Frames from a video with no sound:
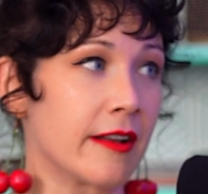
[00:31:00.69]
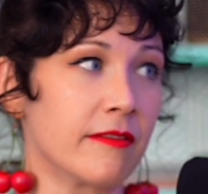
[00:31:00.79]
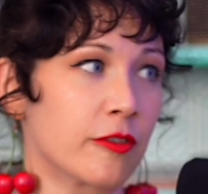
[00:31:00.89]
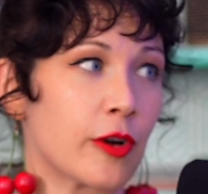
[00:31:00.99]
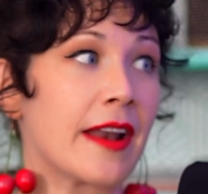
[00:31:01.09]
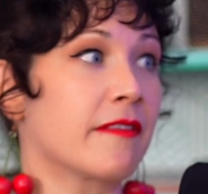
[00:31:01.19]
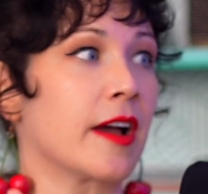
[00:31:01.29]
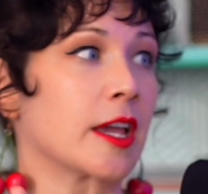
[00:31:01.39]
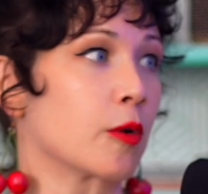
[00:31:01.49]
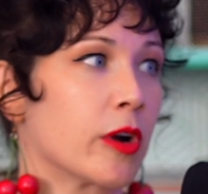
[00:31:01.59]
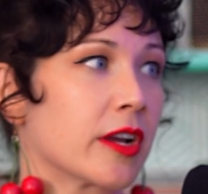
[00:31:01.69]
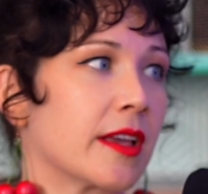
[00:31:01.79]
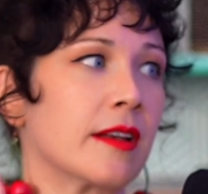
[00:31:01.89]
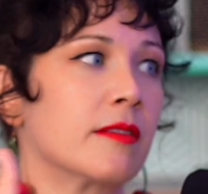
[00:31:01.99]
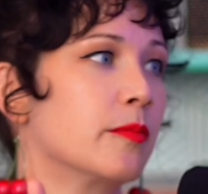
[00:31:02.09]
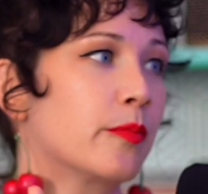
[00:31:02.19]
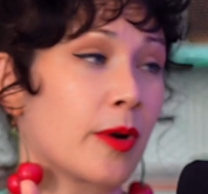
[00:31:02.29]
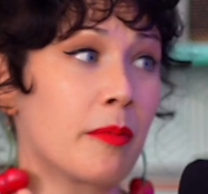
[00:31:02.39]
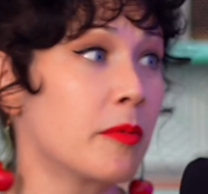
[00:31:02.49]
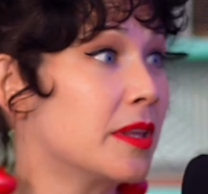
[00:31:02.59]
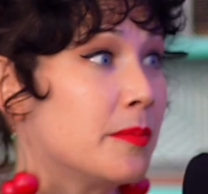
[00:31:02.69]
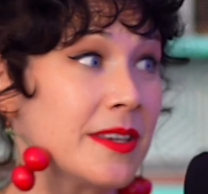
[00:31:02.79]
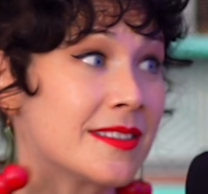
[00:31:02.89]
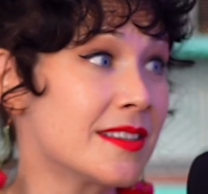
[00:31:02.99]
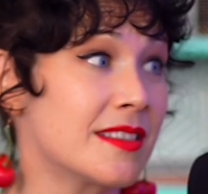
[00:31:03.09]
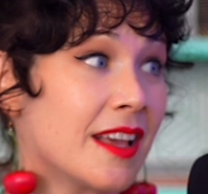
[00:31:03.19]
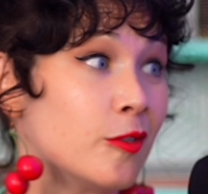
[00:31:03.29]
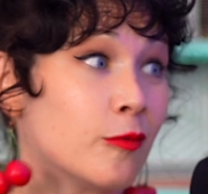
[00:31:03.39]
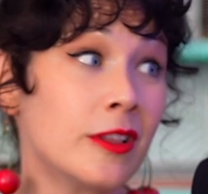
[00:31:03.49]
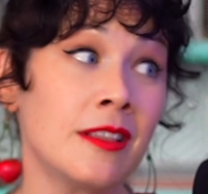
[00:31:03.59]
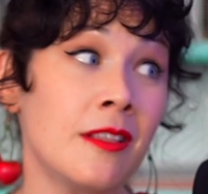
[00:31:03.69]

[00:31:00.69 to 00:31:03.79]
of gratifying work and probably pieces that you really